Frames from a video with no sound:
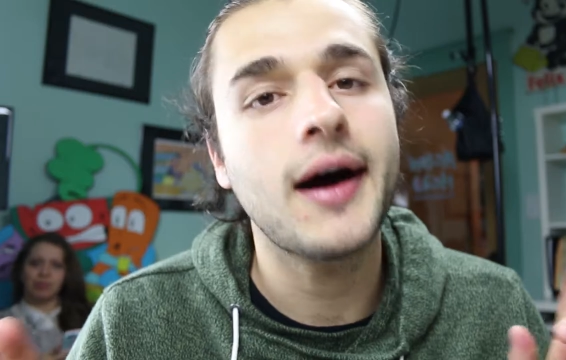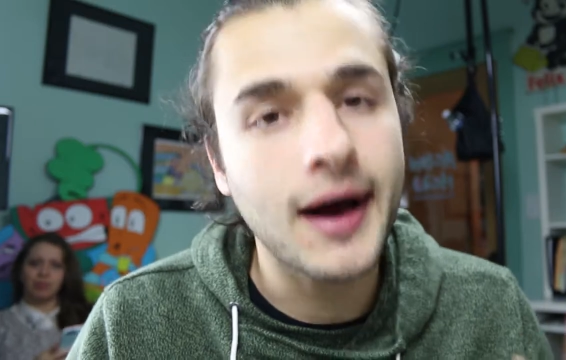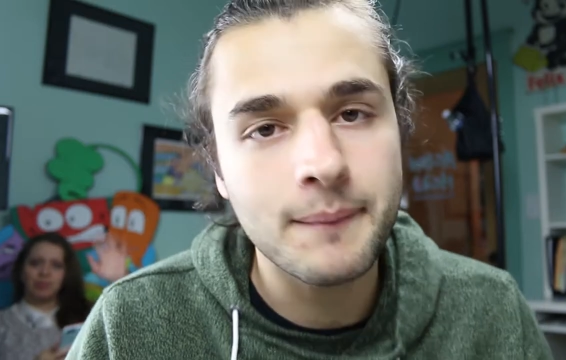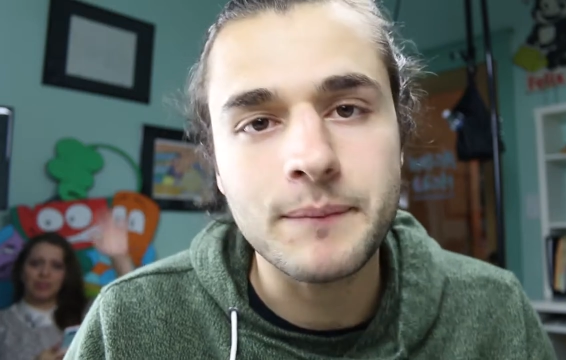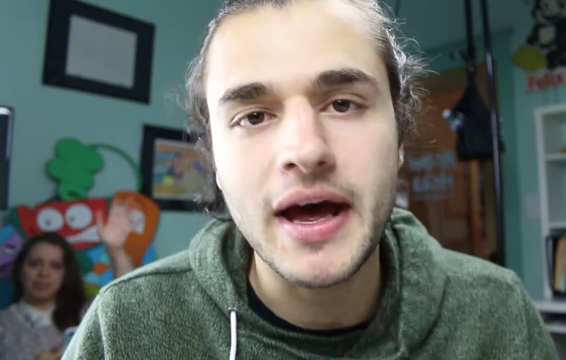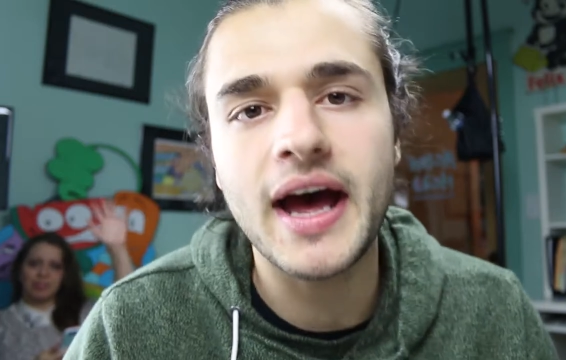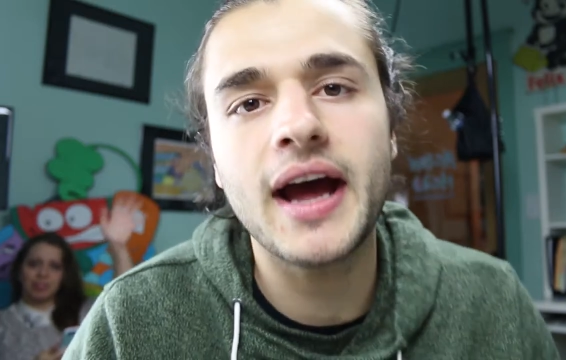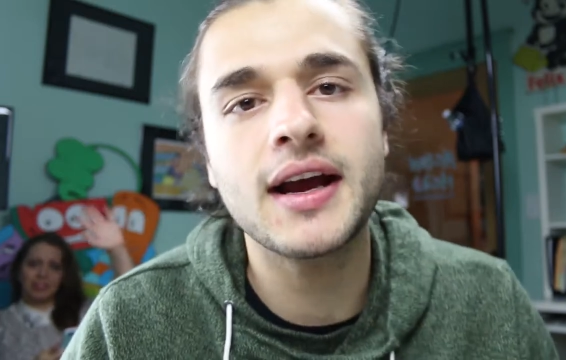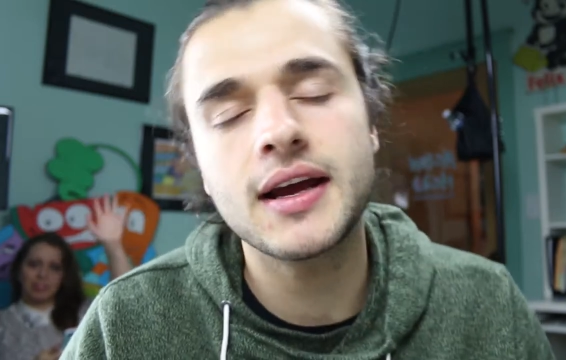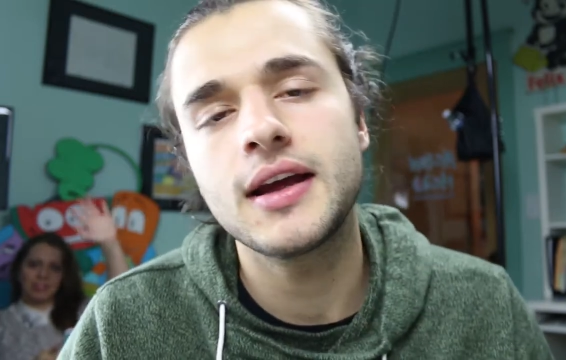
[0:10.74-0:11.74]
Speaker 1: I'm
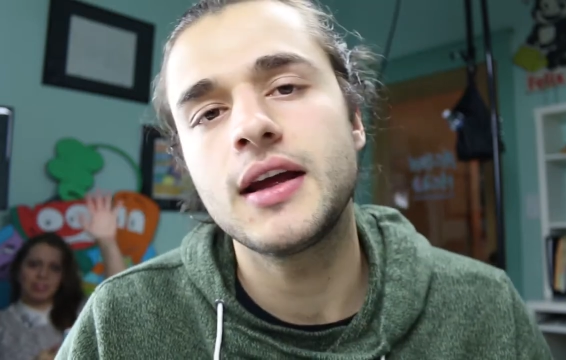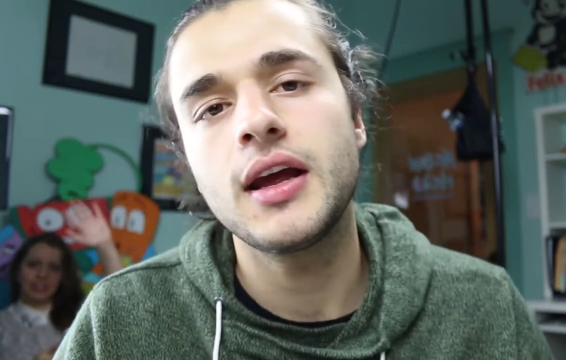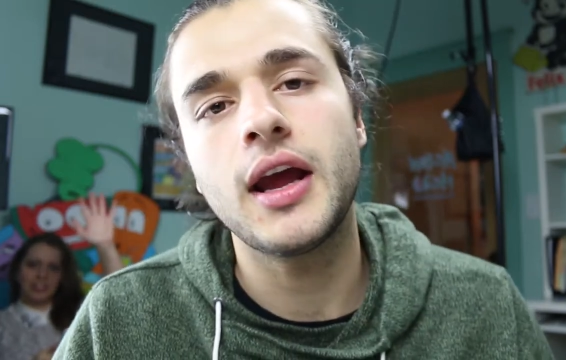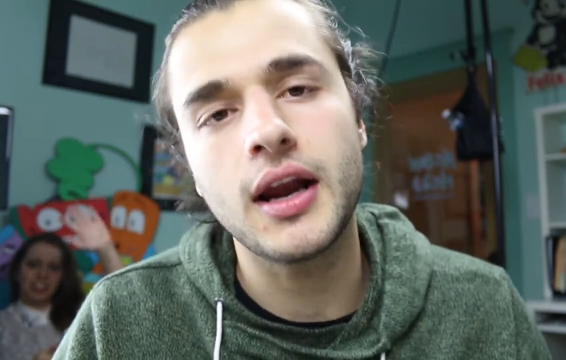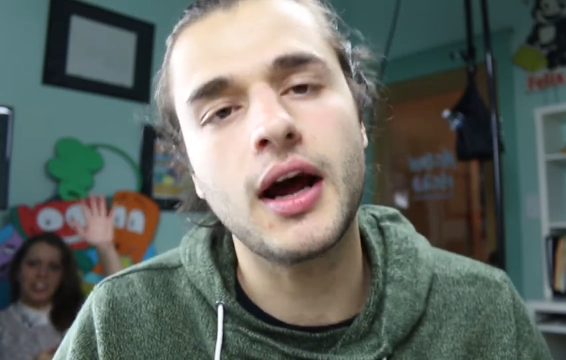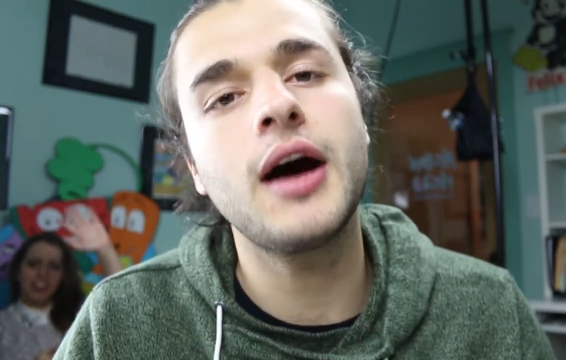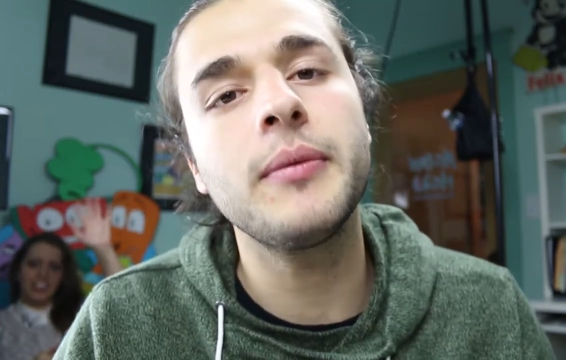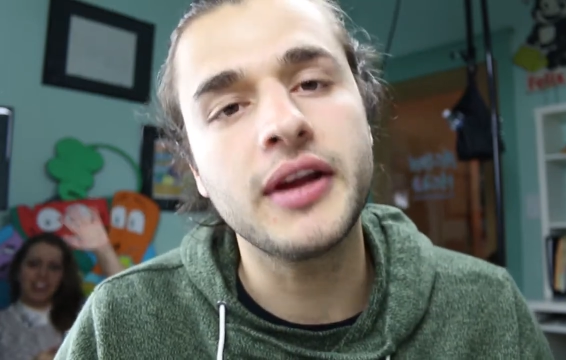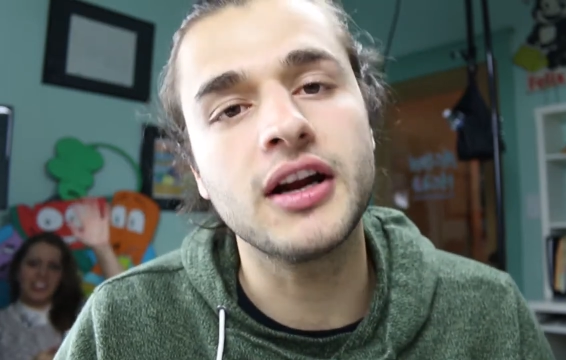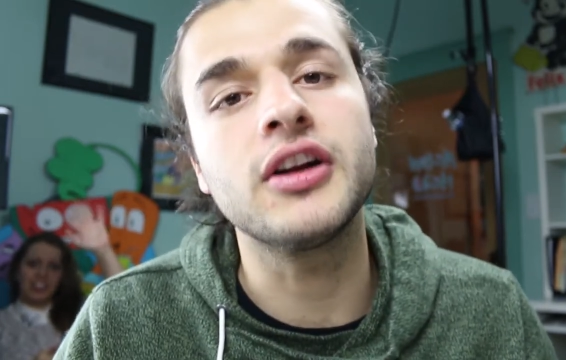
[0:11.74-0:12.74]
back, and
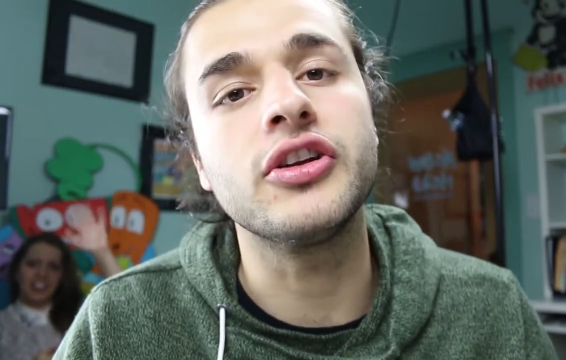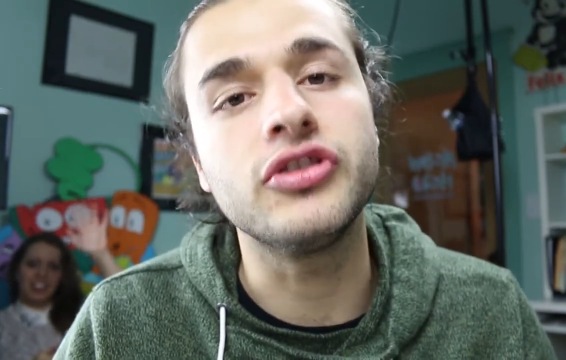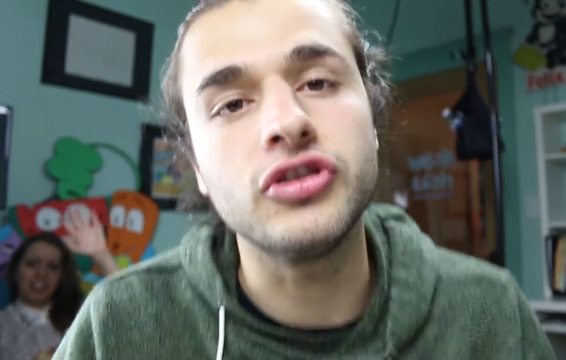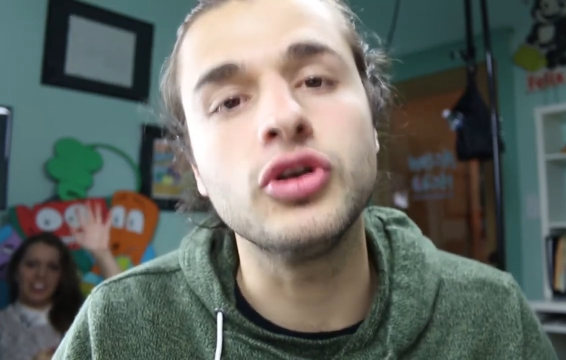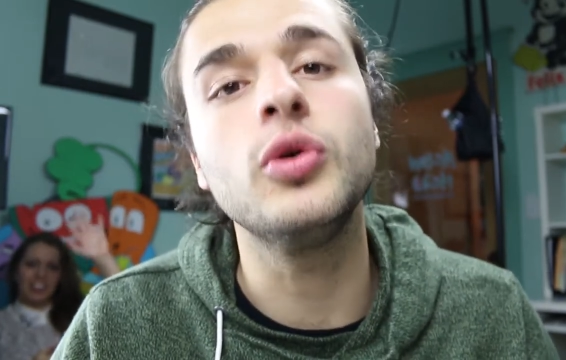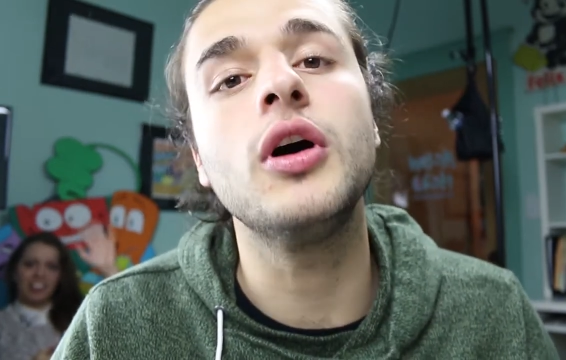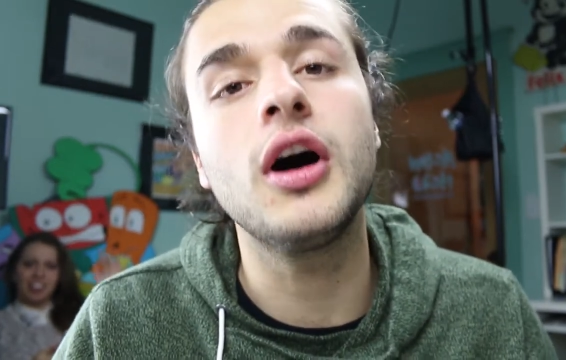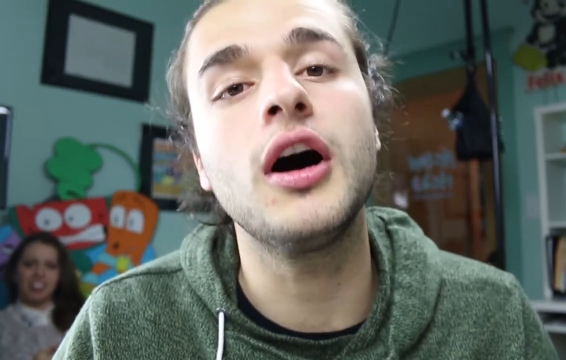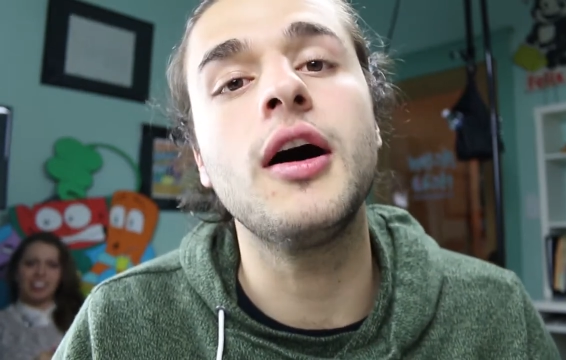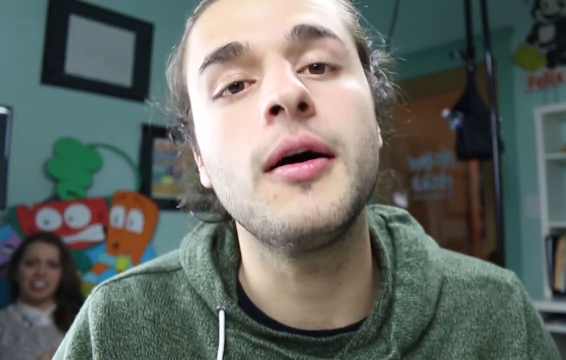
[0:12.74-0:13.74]
I'm here to do
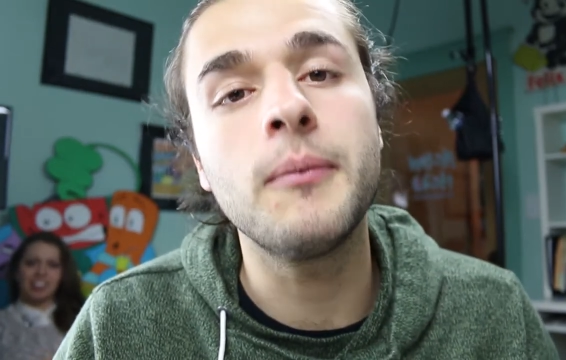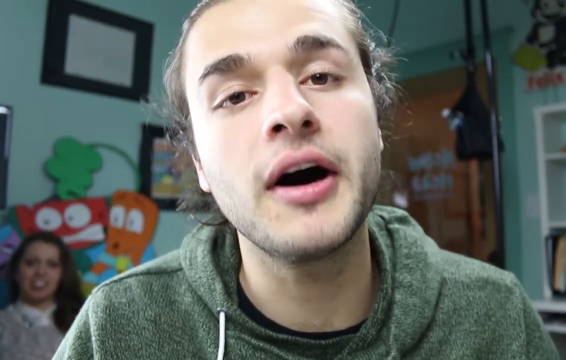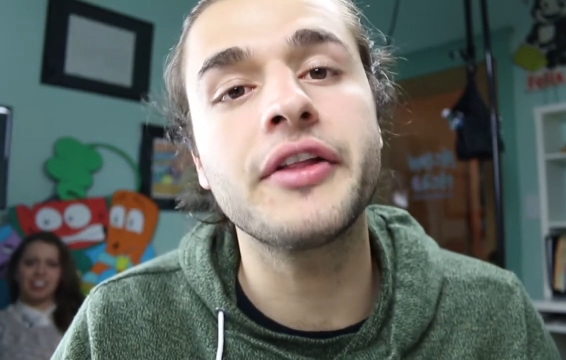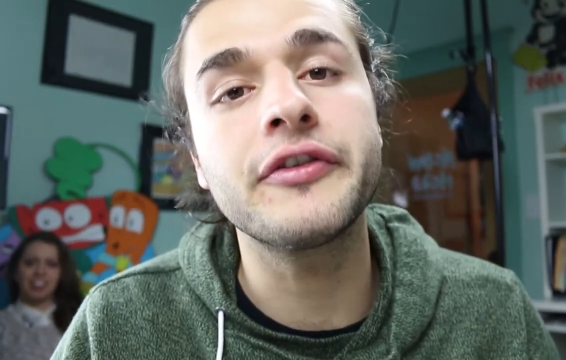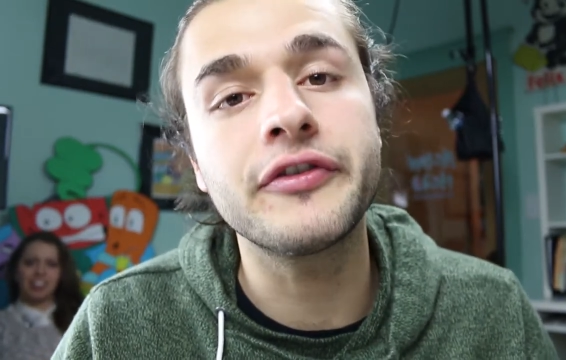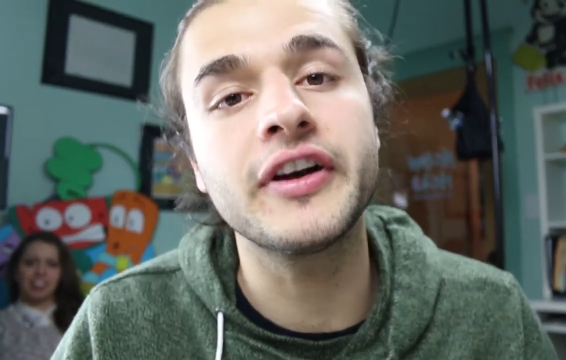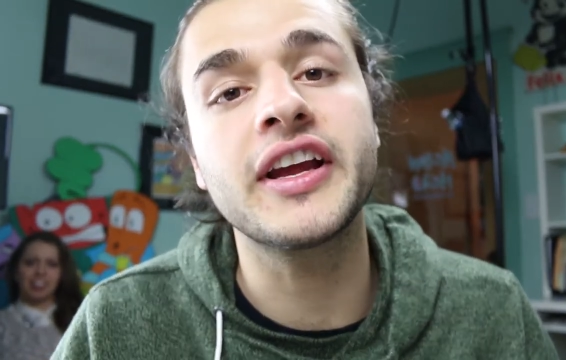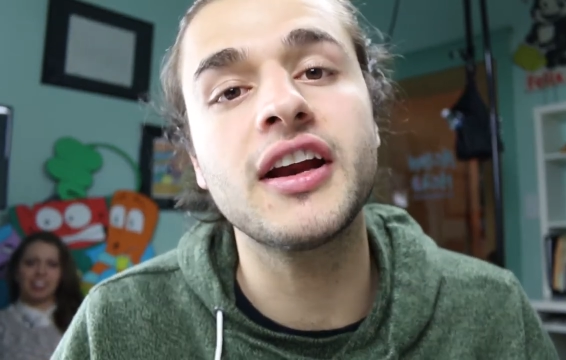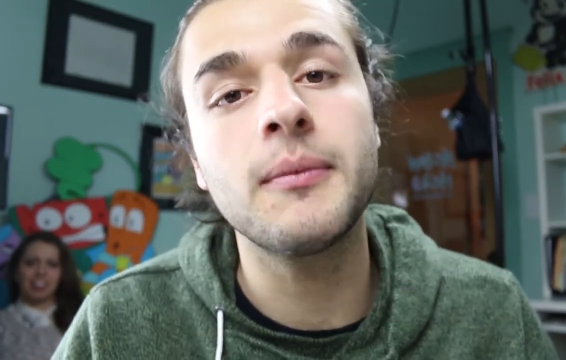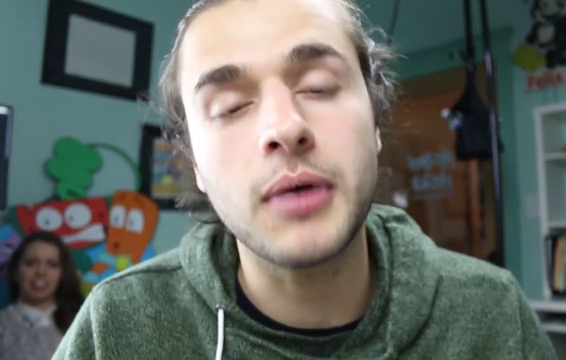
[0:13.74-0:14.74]
a mother
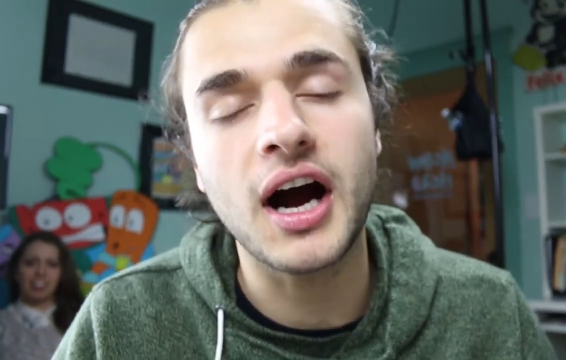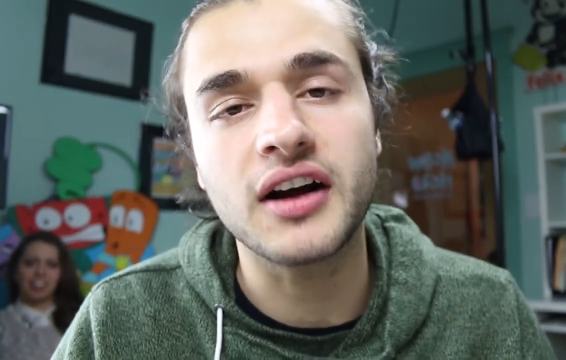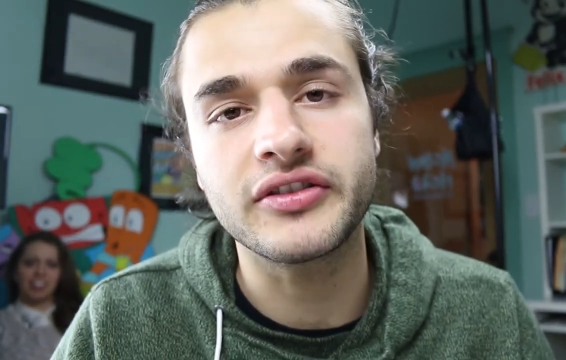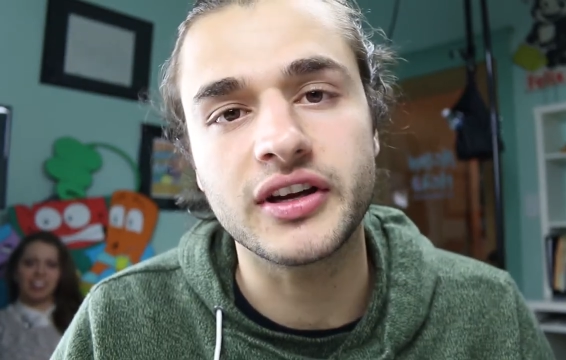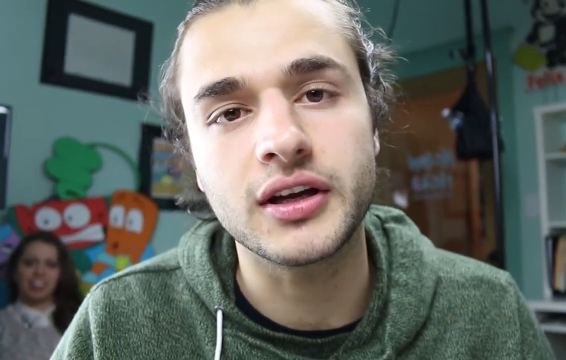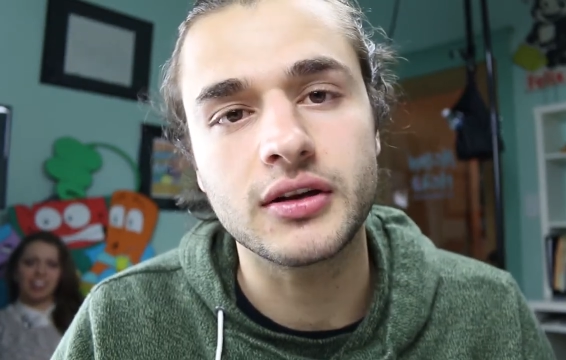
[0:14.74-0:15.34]
freaking unboxing.